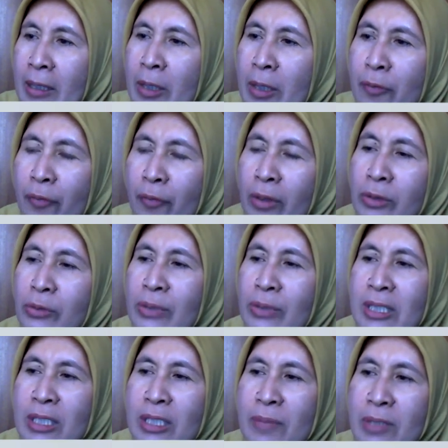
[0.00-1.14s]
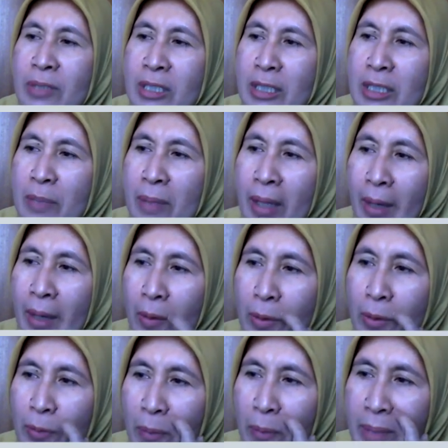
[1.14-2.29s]
Effort to achieve sustainable
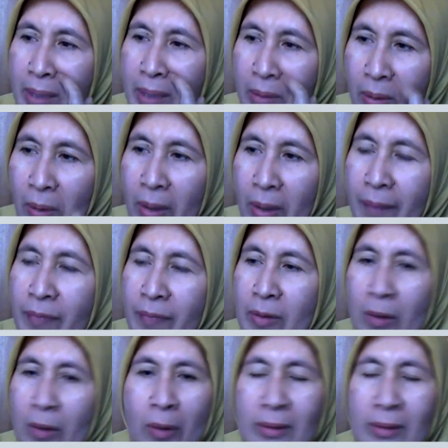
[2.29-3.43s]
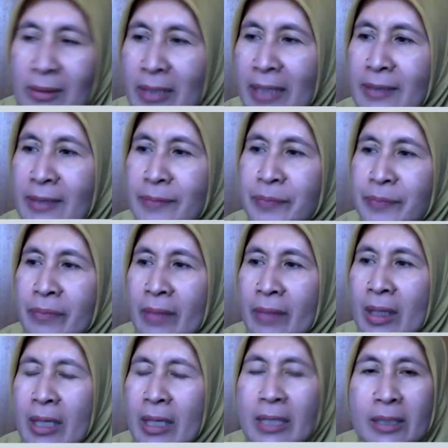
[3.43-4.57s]
economic growth content
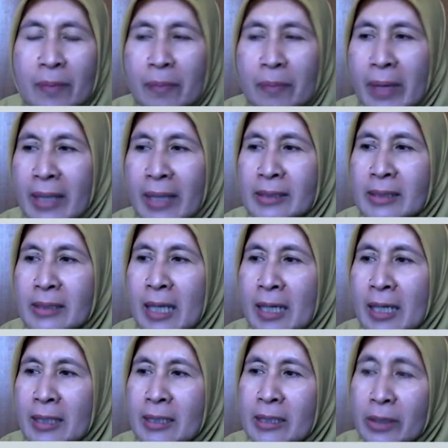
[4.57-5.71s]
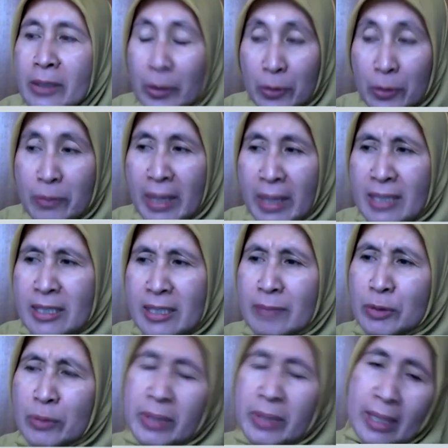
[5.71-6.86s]
in the plan document seem
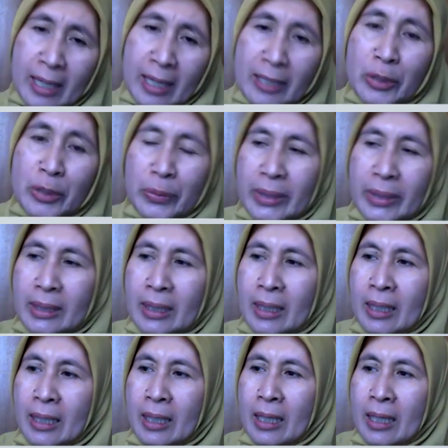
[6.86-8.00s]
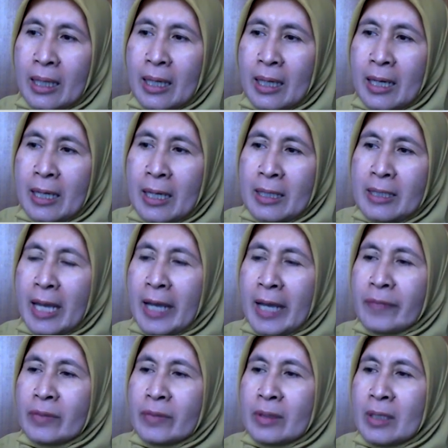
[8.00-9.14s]
to be adequate,
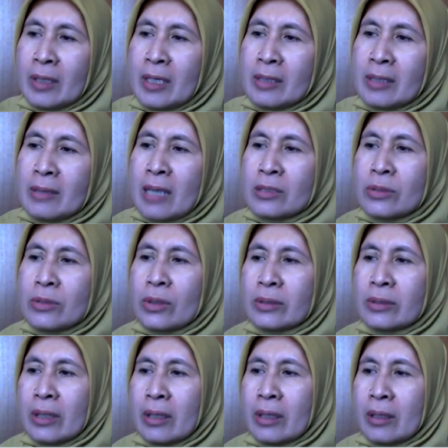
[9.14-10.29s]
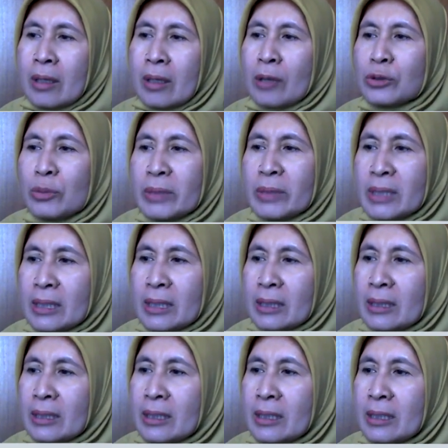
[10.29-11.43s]
yet it does not
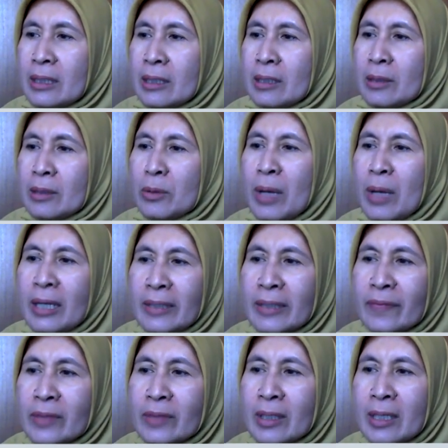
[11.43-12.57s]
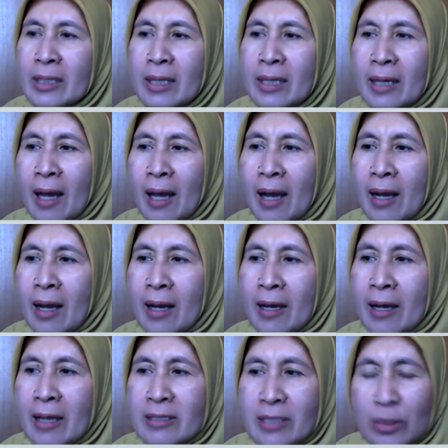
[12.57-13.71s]
automatically guarantee their
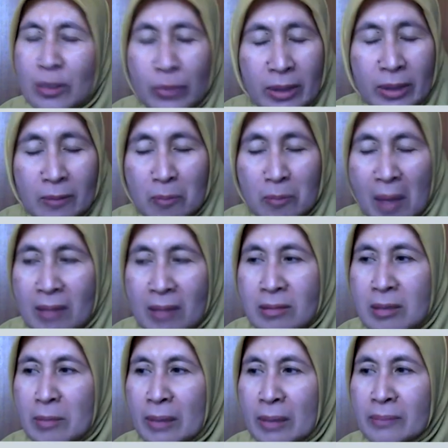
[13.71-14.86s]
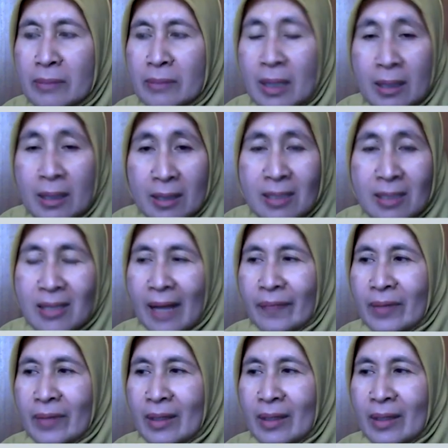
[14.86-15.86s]
action with maximum result.